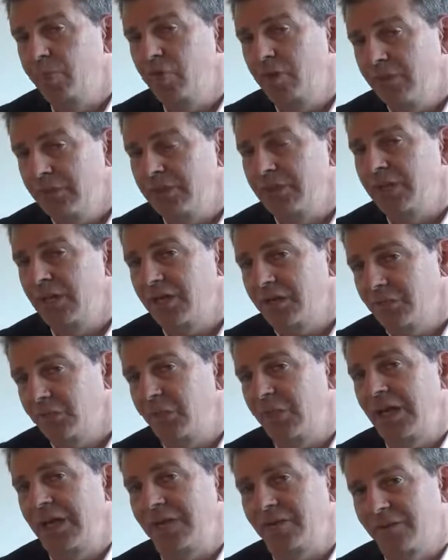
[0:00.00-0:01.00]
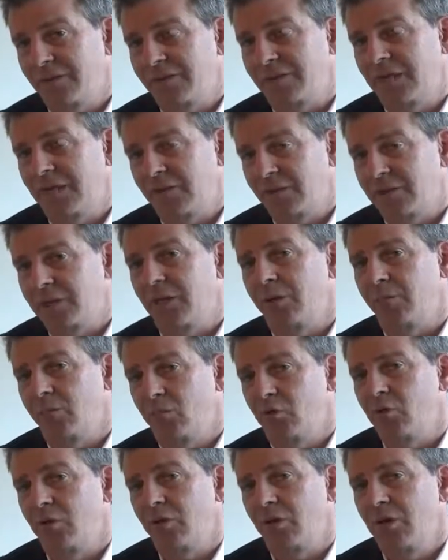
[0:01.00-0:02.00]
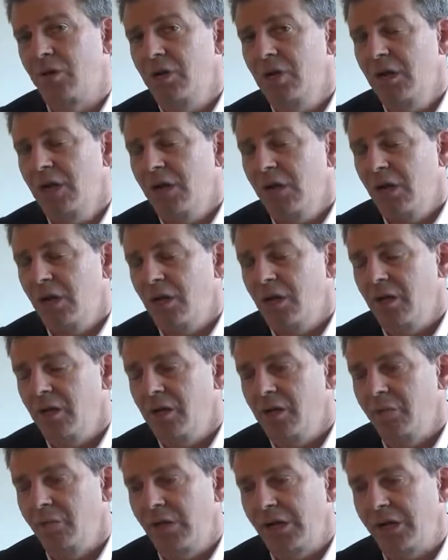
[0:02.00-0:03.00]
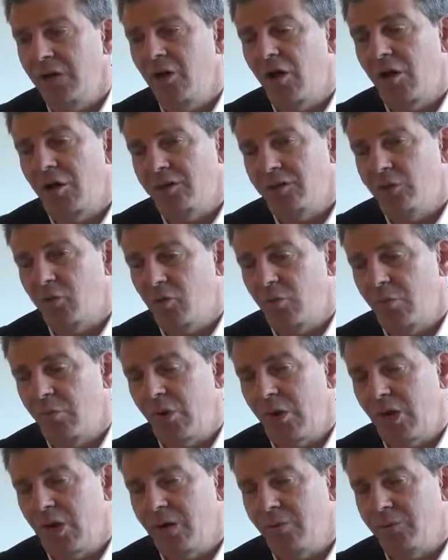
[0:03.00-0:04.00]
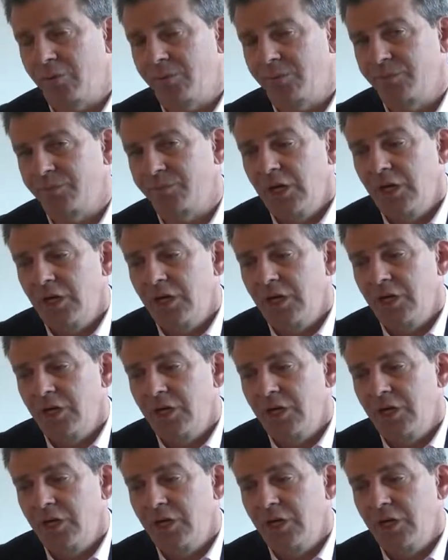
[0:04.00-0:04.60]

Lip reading: really does bang the cells up more and cause more problems.